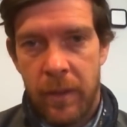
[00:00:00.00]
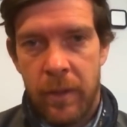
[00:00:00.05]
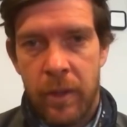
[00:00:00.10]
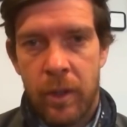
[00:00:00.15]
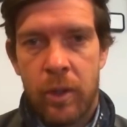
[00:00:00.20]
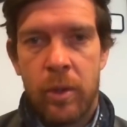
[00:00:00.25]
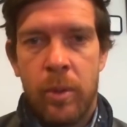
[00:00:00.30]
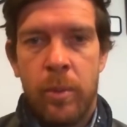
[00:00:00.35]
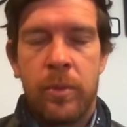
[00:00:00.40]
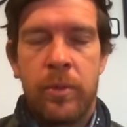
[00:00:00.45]

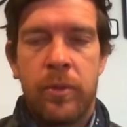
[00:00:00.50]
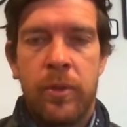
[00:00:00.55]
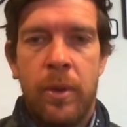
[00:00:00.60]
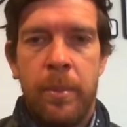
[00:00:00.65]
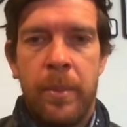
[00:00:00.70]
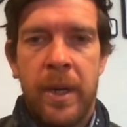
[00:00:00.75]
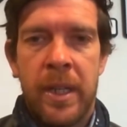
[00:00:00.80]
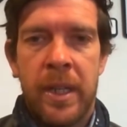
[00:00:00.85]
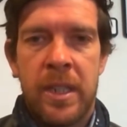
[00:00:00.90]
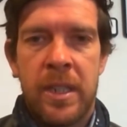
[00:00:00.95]
that comes
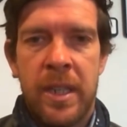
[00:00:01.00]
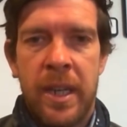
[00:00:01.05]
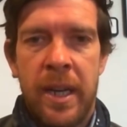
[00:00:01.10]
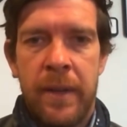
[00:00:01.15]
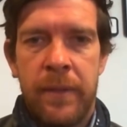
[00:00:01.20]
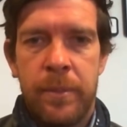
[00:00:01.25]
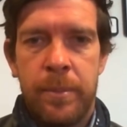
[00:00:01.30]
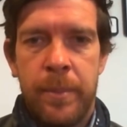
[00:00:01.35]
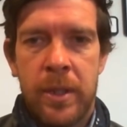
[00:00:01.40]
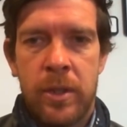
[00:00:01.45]
from my
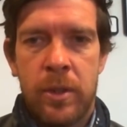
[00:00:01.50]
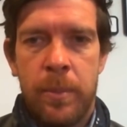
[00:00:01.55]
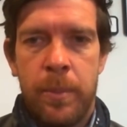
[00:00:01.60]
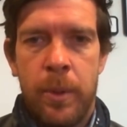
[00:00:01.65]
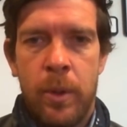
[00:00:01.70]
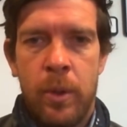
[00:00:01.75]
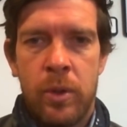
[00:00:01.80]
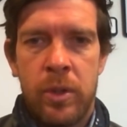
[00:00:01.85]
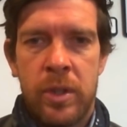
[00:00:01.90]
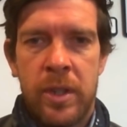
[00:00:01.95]
staff, my
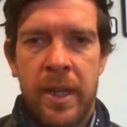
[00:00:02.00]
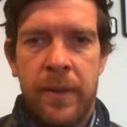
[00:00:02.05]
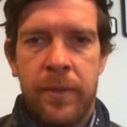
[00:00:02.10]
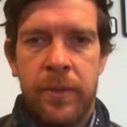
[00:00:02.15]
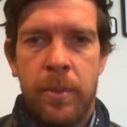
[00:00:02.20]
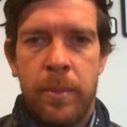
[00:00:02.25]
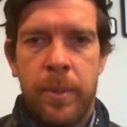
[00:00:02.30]
support staff,